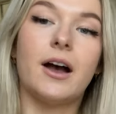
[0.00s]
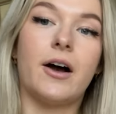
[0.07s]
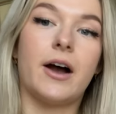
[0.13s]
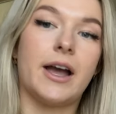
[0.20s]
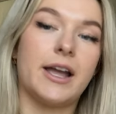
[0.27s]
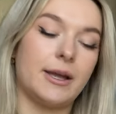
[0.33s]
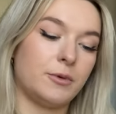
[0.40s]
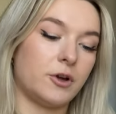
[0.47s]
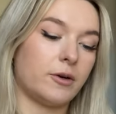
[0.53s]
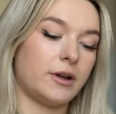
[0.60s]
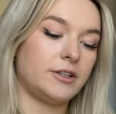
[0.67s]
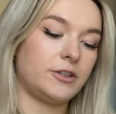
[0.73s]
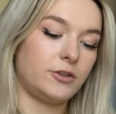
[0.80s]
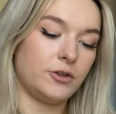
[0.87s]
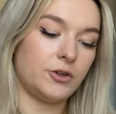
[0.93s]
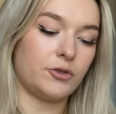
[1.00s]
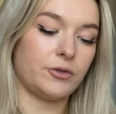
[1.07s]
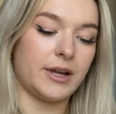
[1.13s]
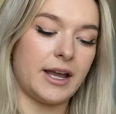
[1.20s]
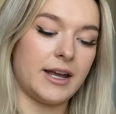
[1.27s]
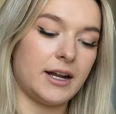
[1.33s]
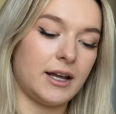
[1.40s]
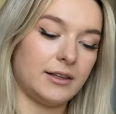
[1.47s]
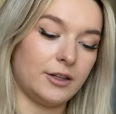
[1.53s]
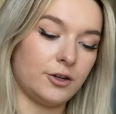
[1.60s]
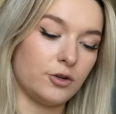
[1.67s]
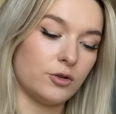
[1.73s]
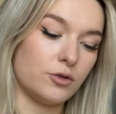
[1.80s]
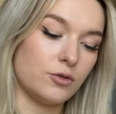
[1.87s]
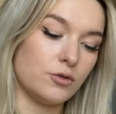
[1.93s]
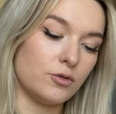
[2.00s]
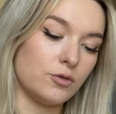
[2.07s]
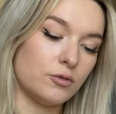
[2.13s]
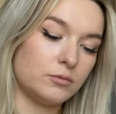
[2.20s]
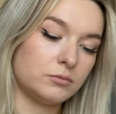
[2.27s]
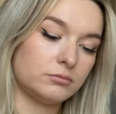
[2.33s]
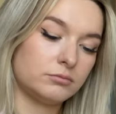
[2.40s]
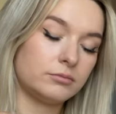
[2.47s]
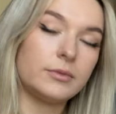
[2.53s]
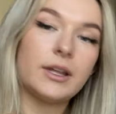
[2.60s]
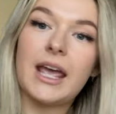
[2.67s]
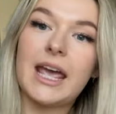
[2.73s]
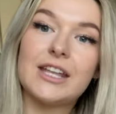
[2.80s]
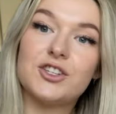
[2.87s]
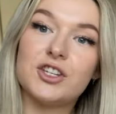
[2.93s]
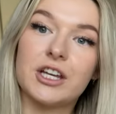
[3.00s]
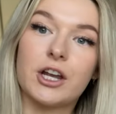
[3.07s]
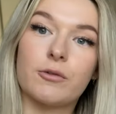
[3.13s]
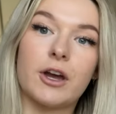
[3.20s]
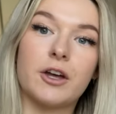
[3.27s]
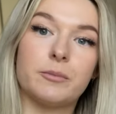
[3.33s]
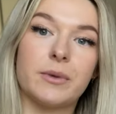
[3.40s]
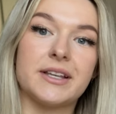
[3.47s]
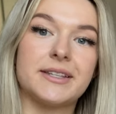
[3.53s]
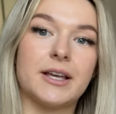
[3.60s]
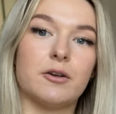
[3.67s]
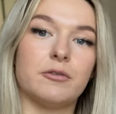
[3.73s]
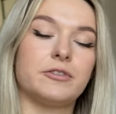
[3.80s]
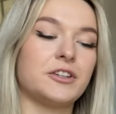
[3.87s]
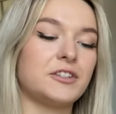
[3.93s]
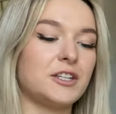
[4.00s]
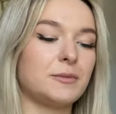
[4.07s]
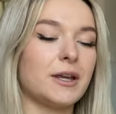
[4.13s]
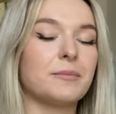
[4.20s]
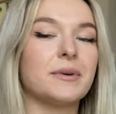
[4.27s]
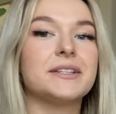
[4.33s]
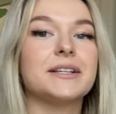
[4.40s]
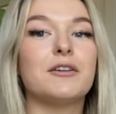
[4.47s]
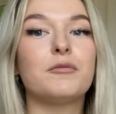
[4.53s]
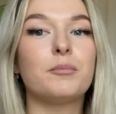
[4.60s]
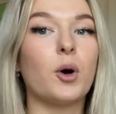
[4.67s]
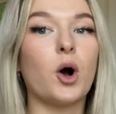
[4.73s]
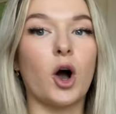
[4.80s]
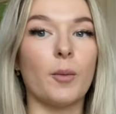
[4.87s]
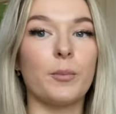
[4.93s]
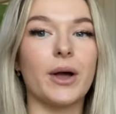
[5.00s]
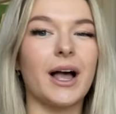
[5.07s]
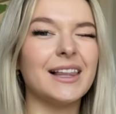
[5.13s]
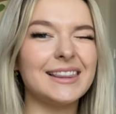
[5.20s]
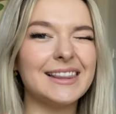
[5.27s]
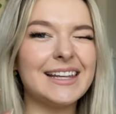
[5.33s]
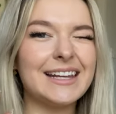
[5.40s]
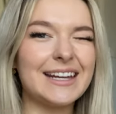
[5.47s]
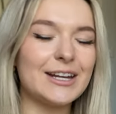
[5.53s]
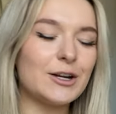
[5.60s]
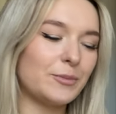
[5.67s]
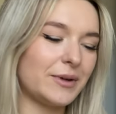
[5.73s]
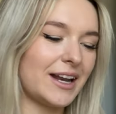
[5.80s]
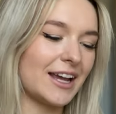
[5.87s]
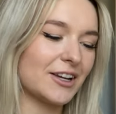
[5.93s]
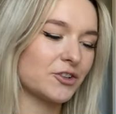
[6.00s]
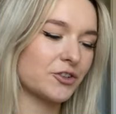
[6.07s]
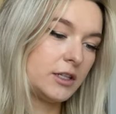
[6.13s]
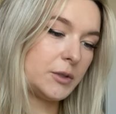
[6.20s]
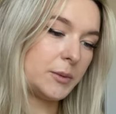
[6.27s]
I am going to create a little edging around myself just to make myself pop a little bit extra.